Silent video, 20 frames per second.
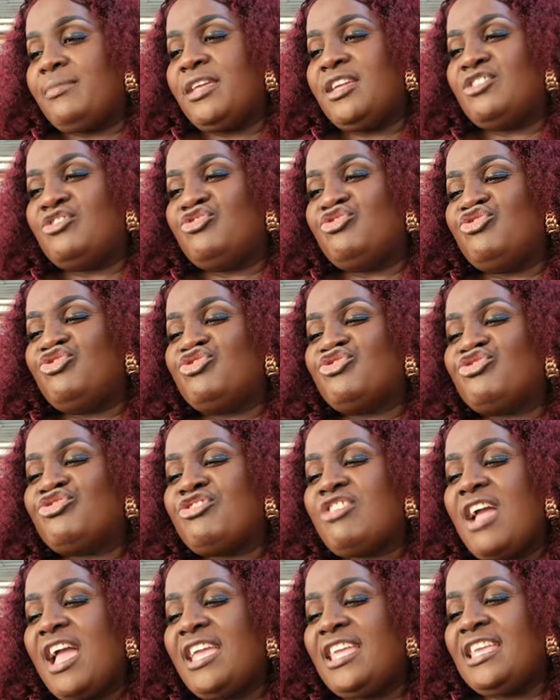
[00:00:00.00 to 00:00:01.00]
then
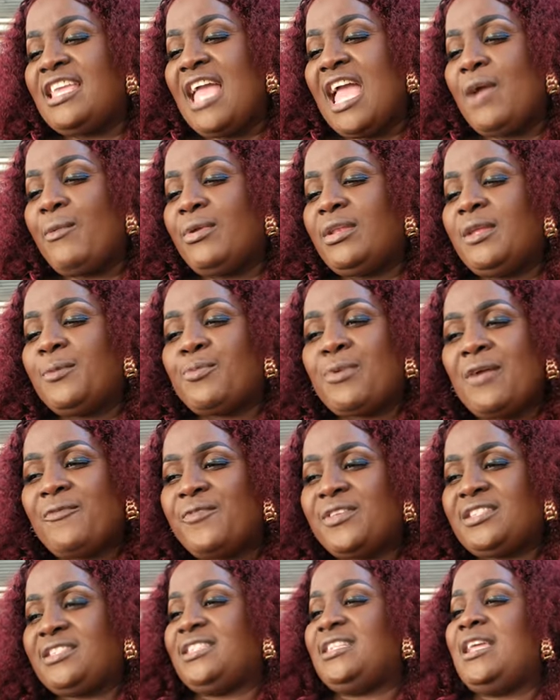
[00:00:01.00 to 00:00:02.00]
dry eye with the
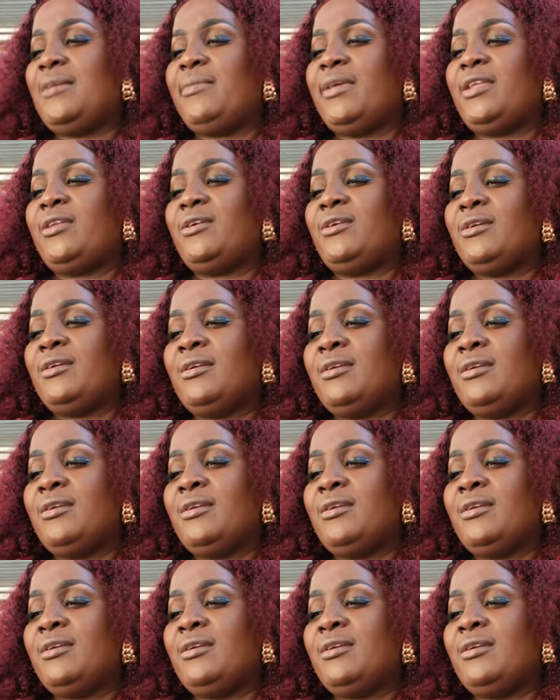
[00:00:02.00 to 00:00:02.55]
prophecy them, you know.